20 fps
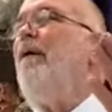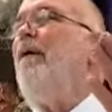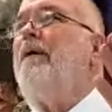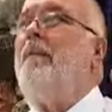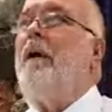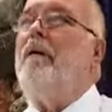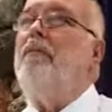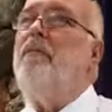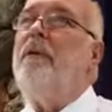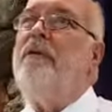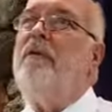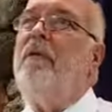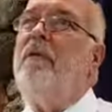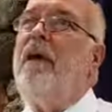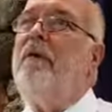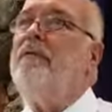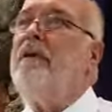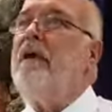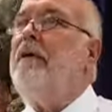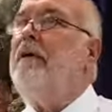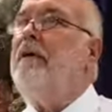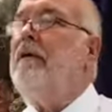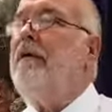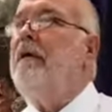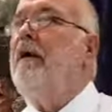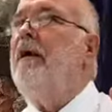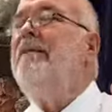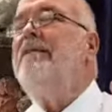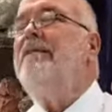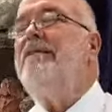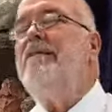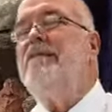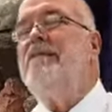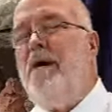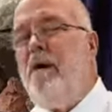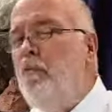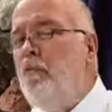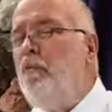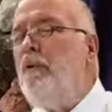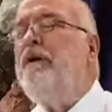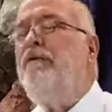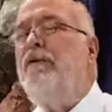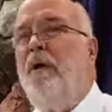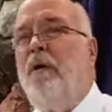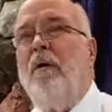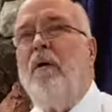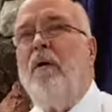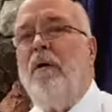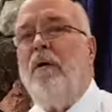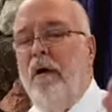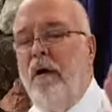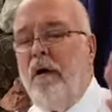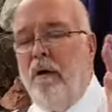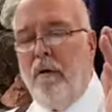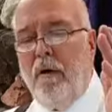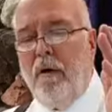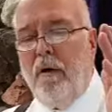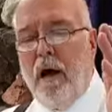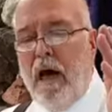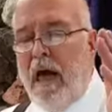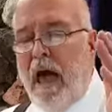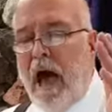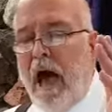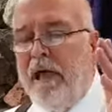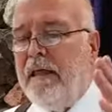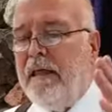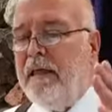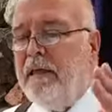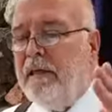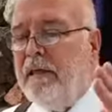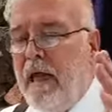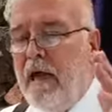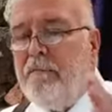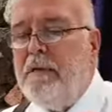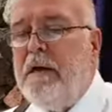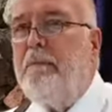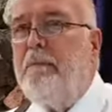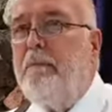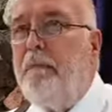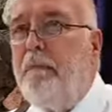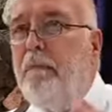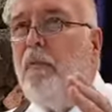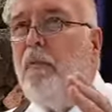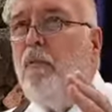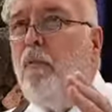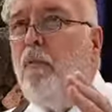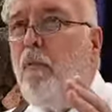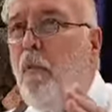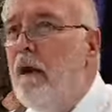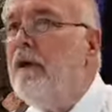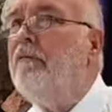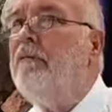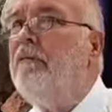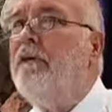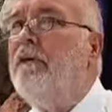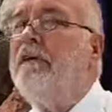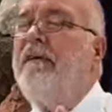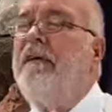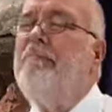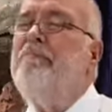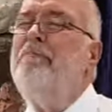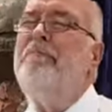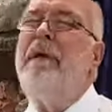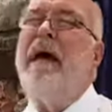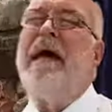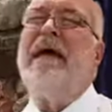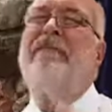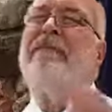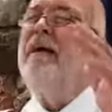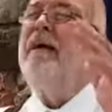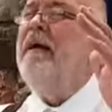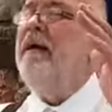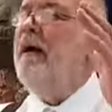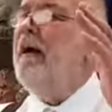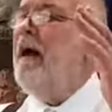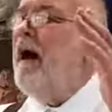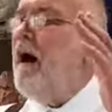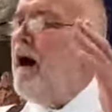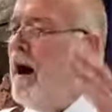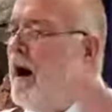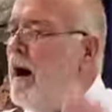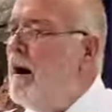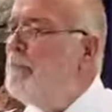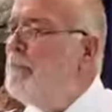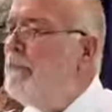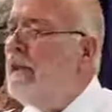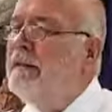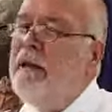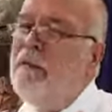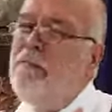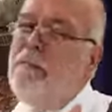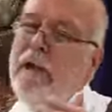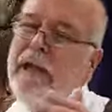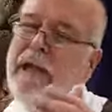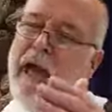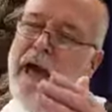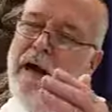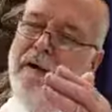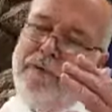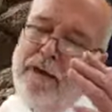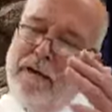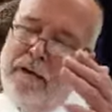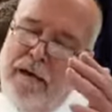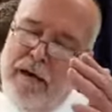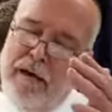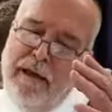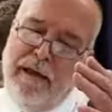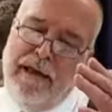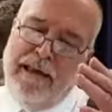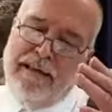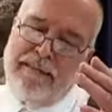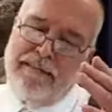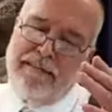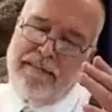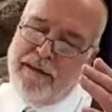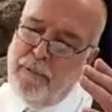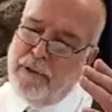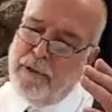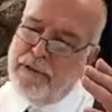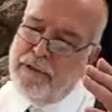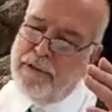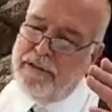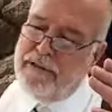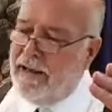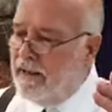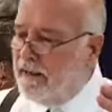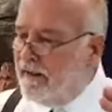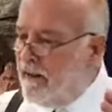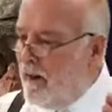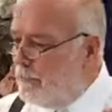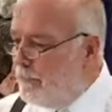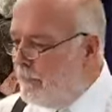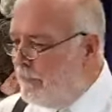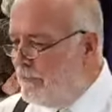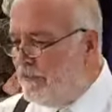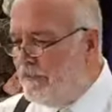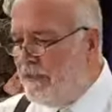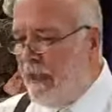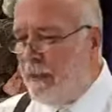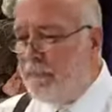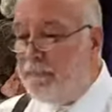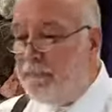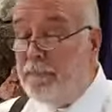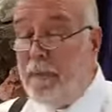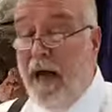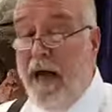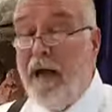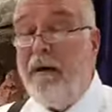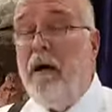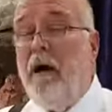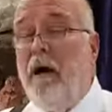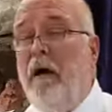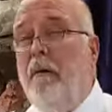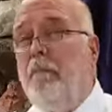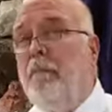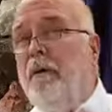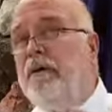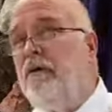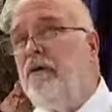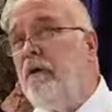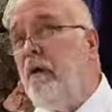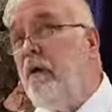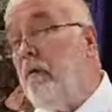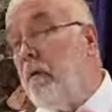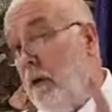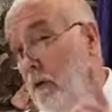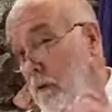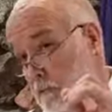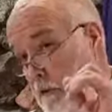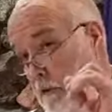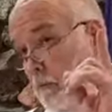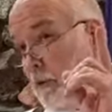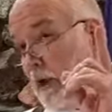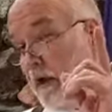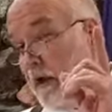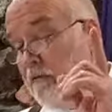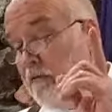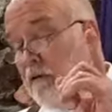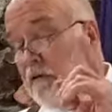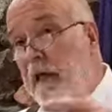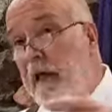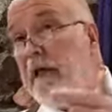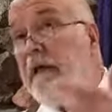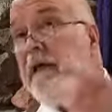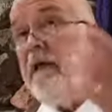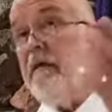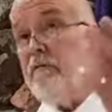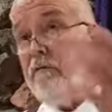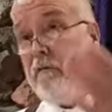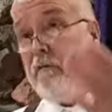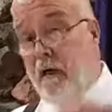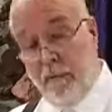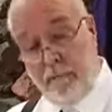come on, we don't have to. No, we do. I think every one of us can mess up, and then we have to, it's like we take a couple of steps back, but the righteous man gets